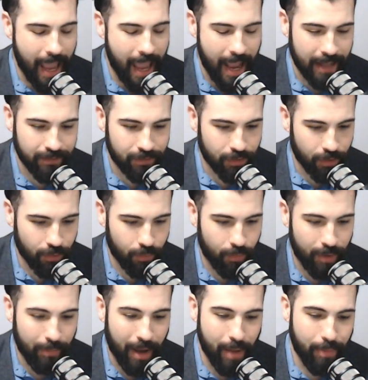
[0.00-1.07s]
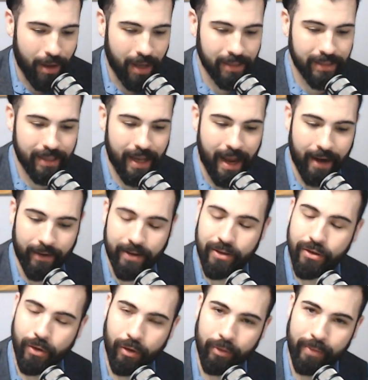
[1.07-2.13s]
And so when my boss, Aaron,
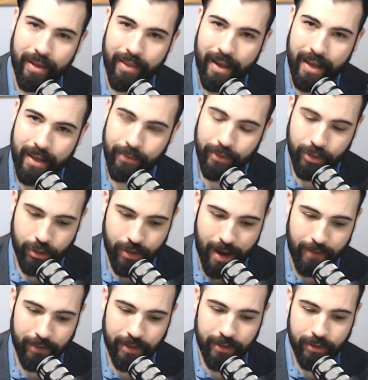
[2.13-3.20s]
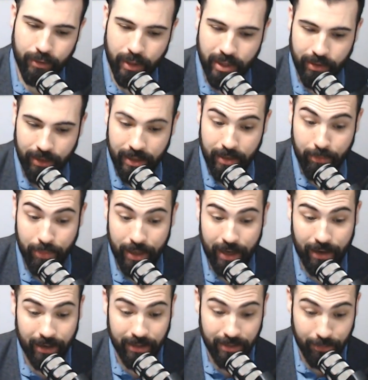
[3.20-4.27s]
told me that he was traveling to Switzerland to bid
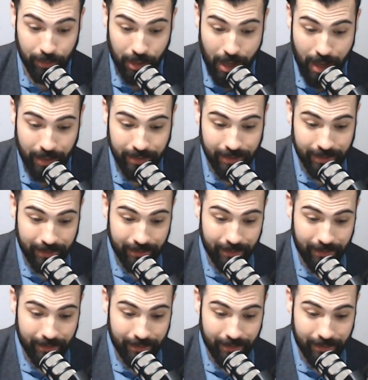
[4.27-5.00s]
on some lots,